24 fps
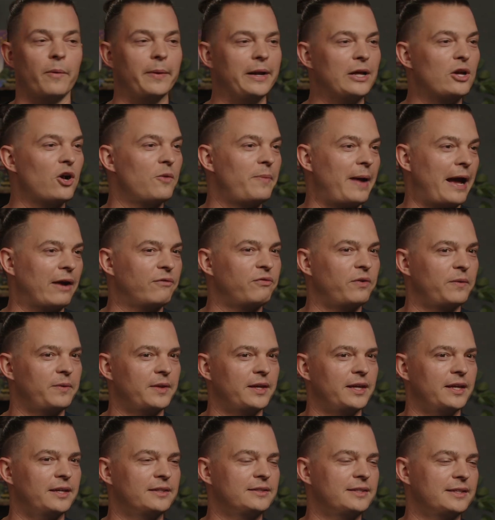me to go back from
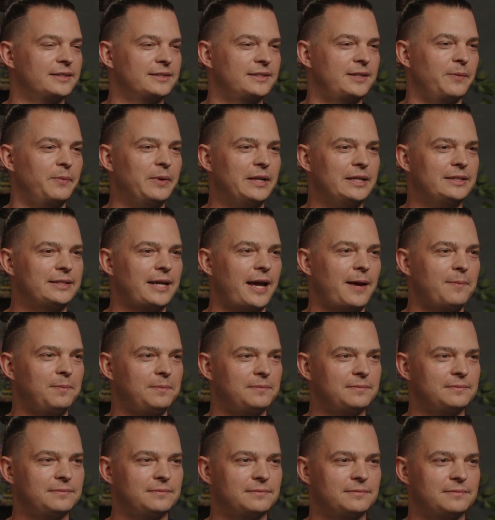the the tippity top?
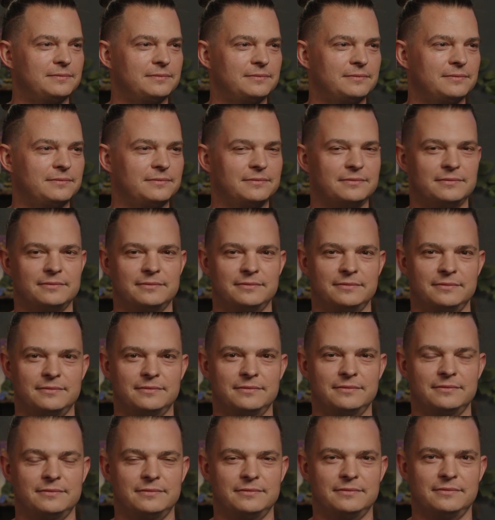
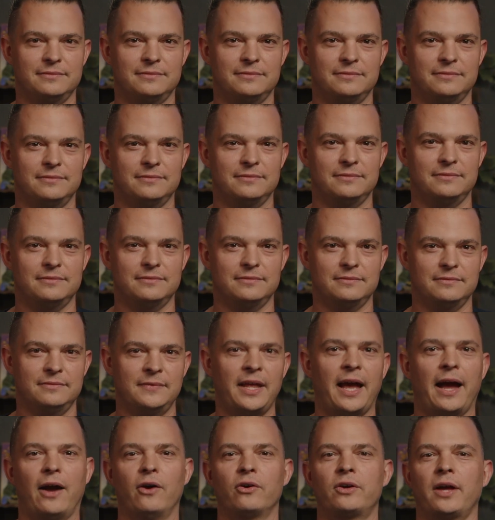Um, uh, if you want.
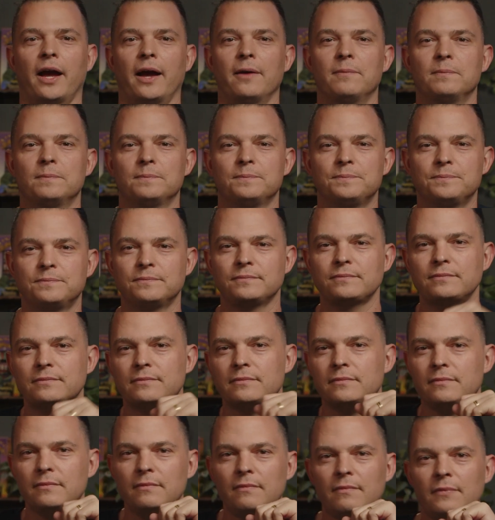Yeah. Okay.
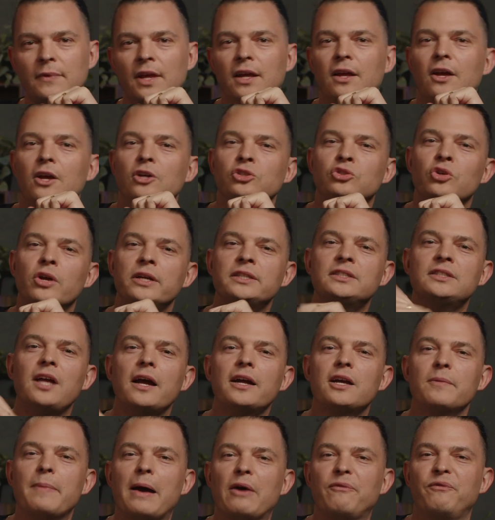So let's talk
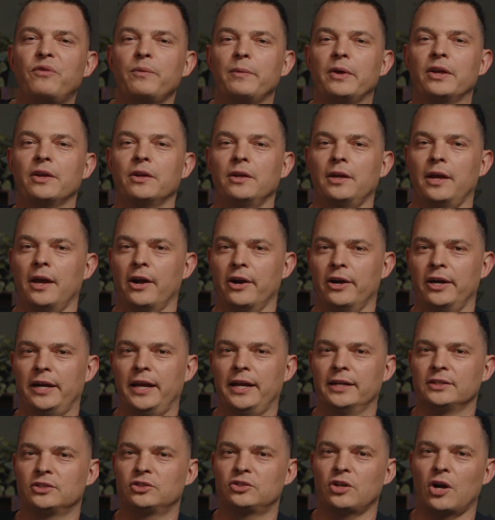about familiarity
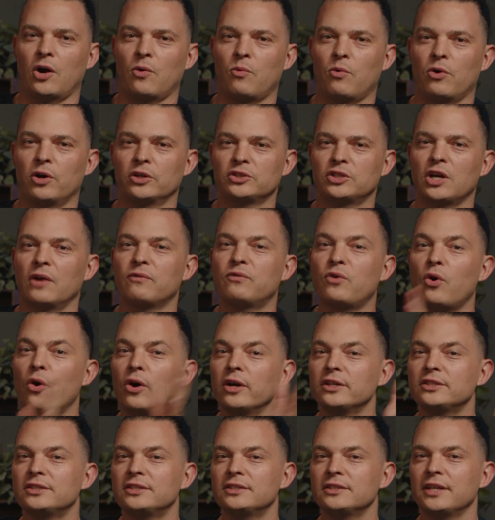in Star Wars. Of
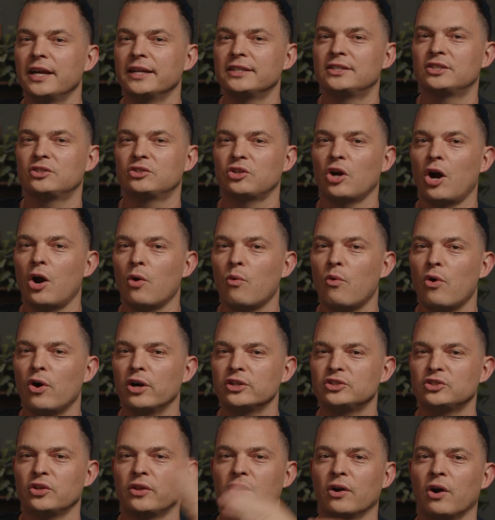course, it's Star Wars,
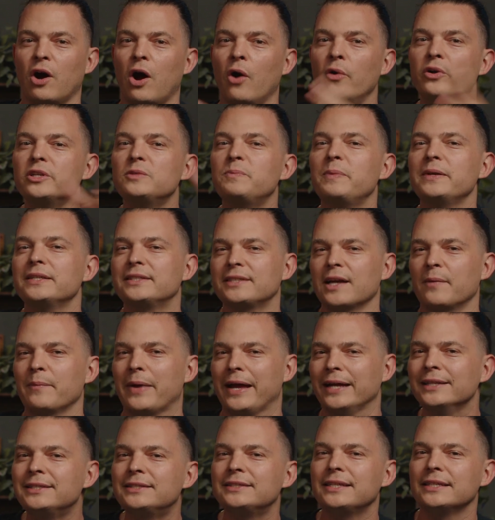so there will always be some
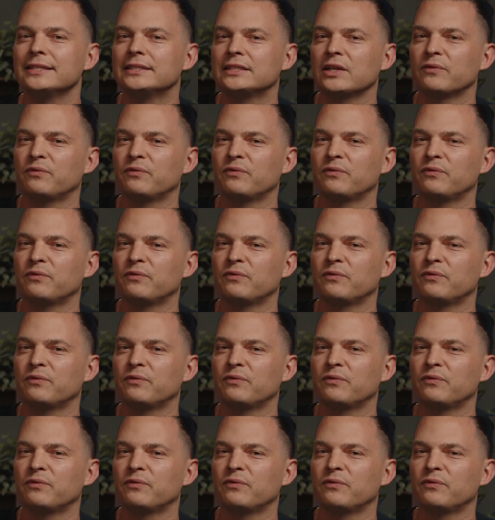instance of